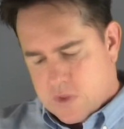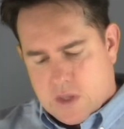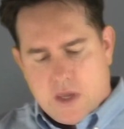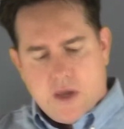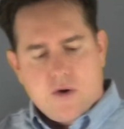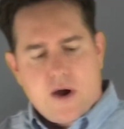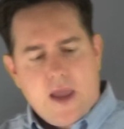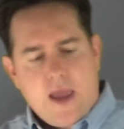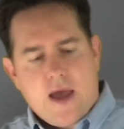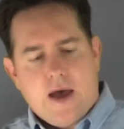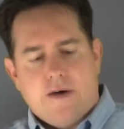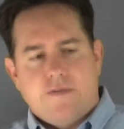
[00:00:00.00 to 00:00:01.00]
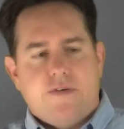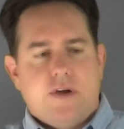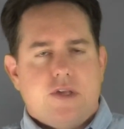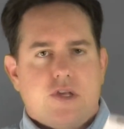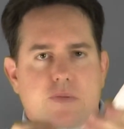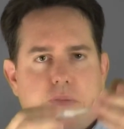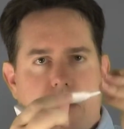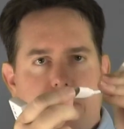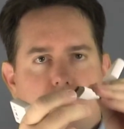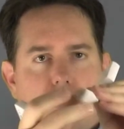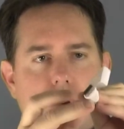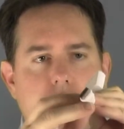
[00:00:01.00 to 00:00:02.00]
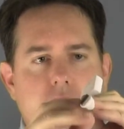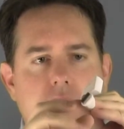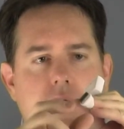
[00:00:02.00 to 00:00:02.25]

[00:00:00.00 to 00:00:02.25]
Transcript: here I have a DisplayPort